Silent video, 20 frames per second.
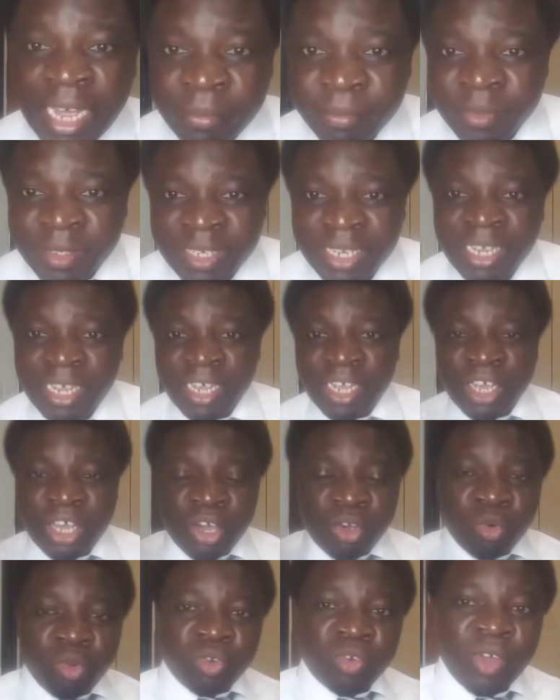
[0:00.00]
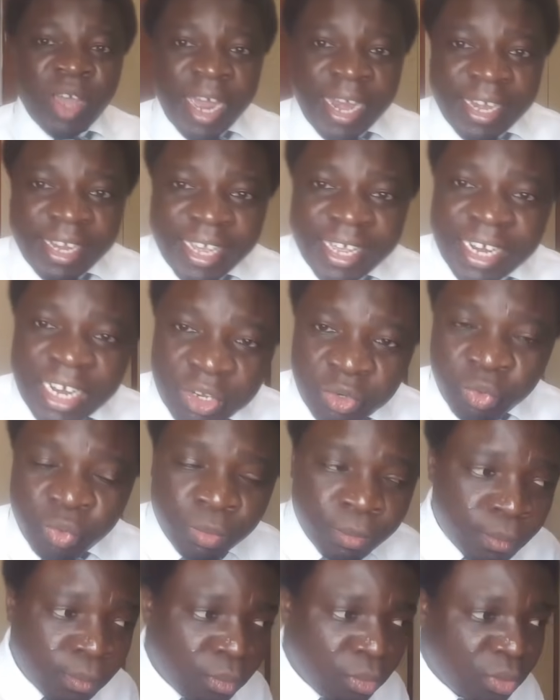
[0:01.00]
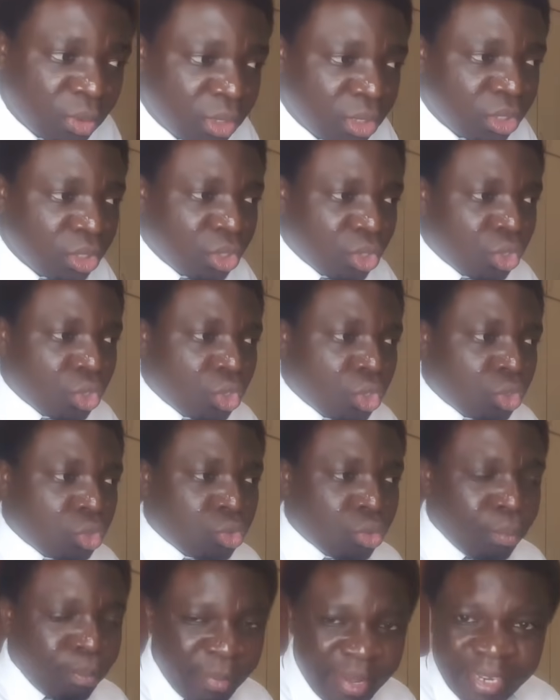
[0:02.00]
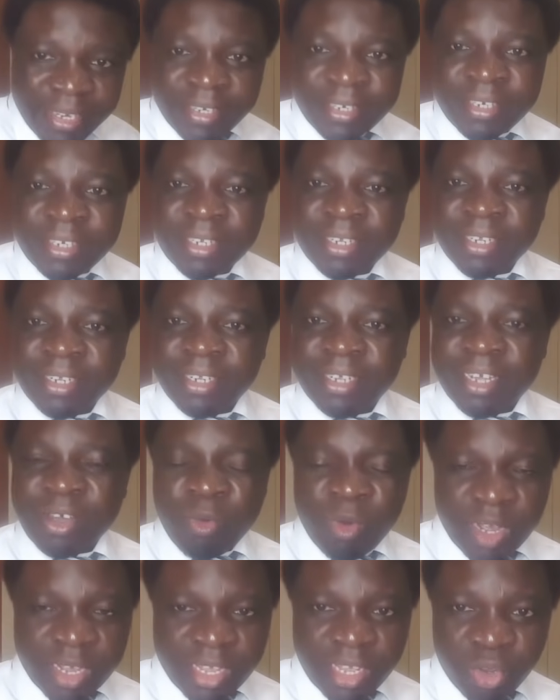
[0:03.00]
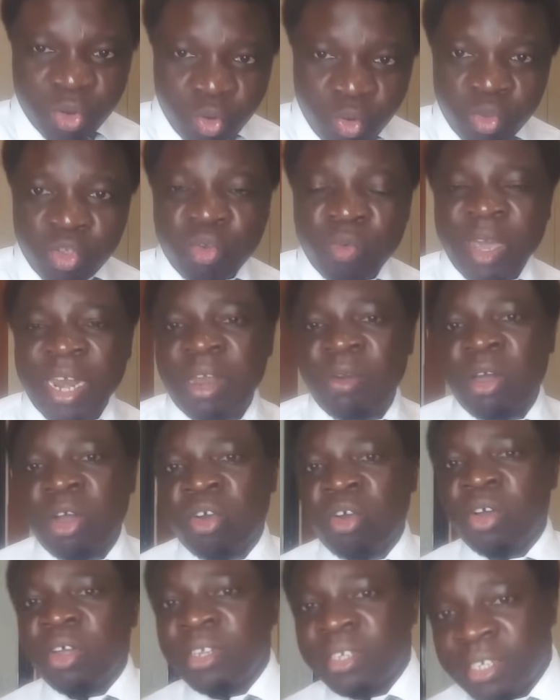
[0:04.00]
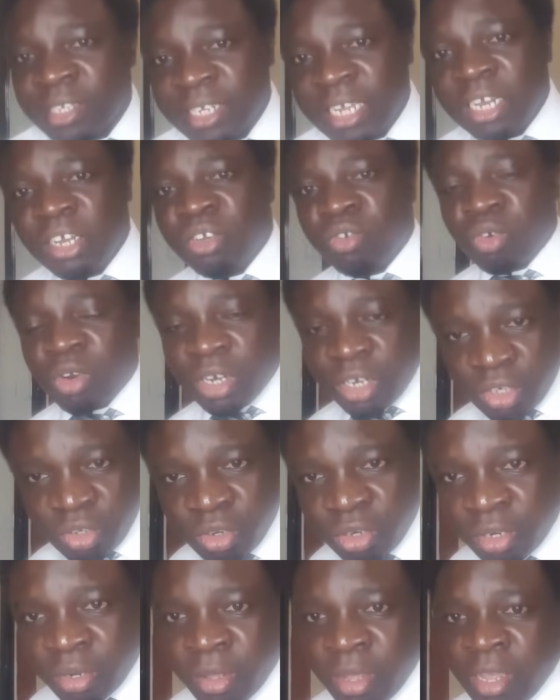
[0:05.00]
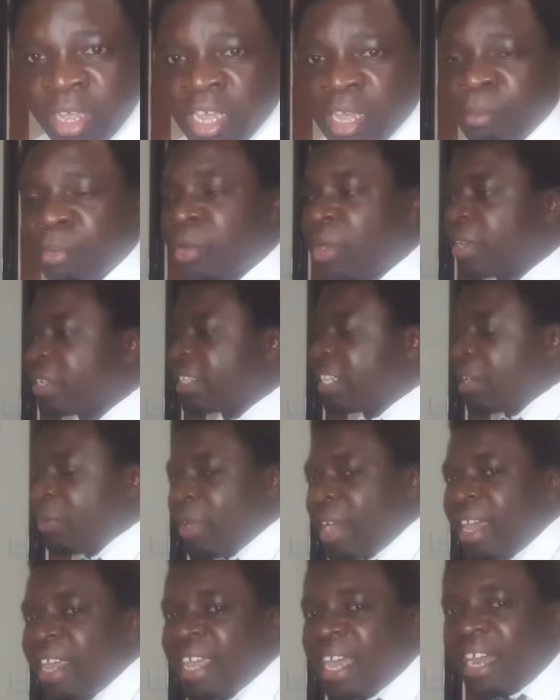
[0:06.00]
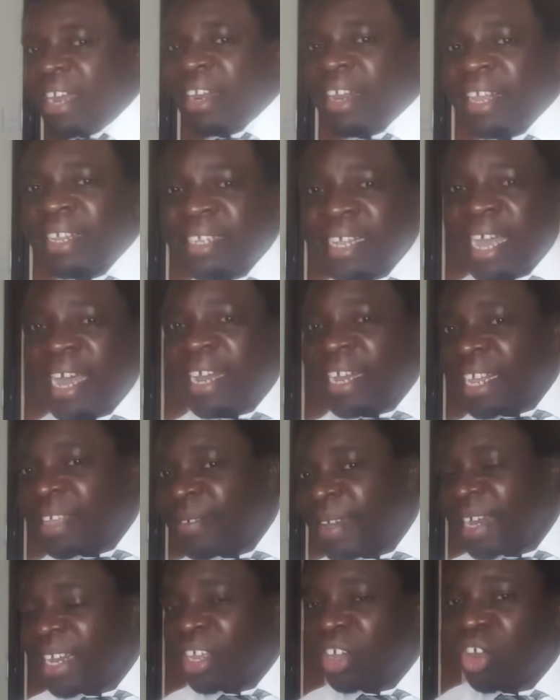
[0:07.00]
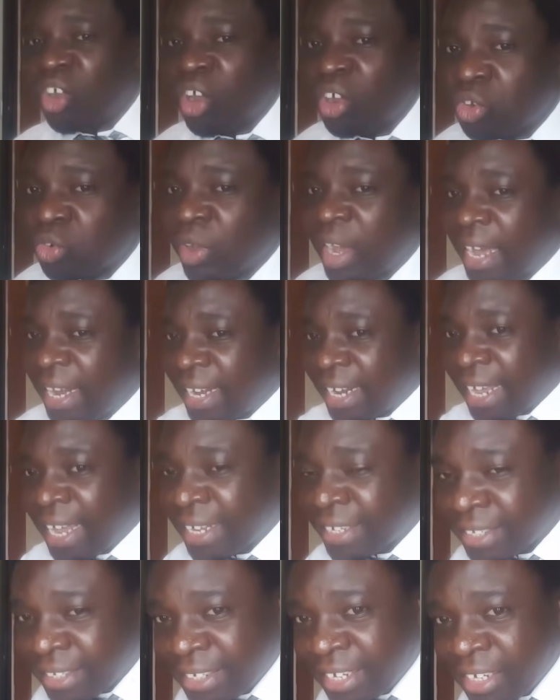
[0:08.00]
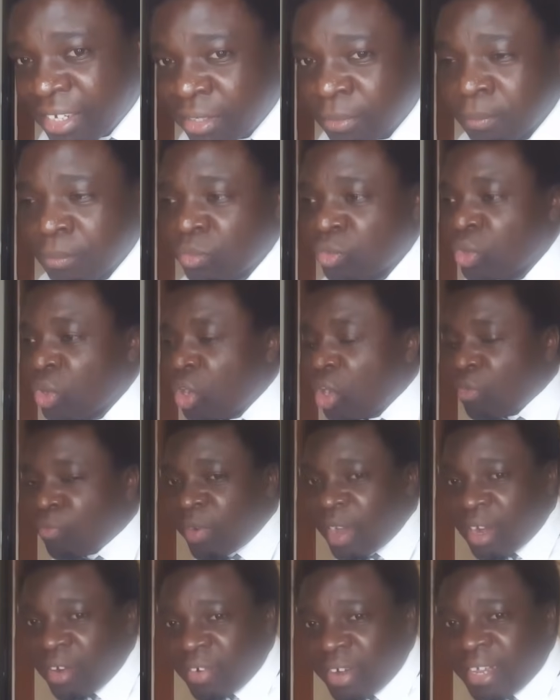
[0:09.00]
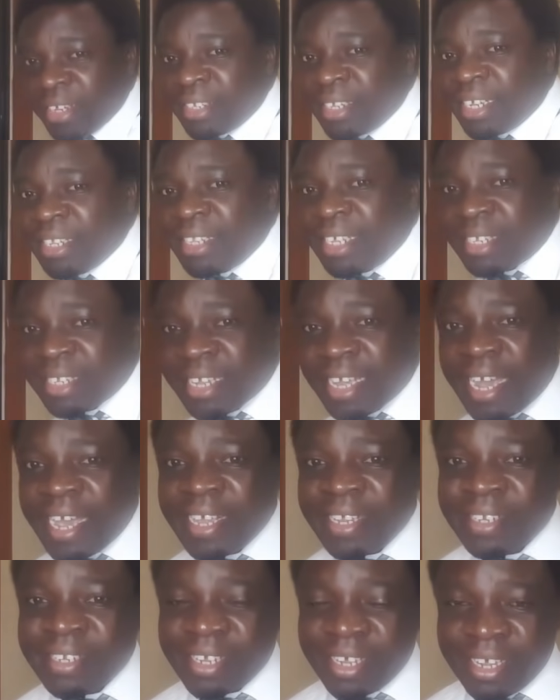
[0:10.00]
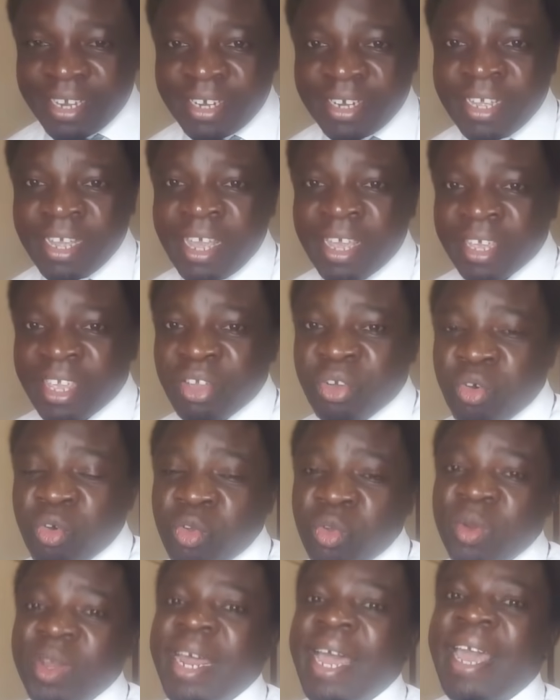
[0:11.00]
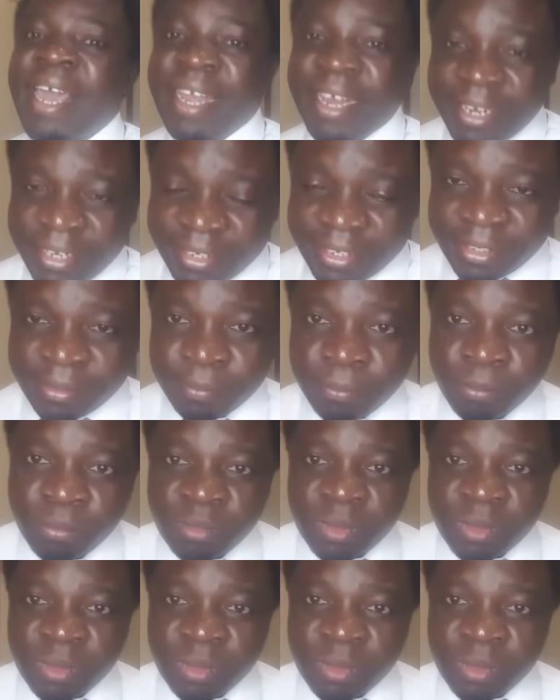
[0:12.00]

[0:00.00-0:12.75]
terms, Ruto alienda to meet Wakikuyu wale wako central region. Because the way he addressed, and even he got to an extent of addressing these guys in Kikuyu dialect.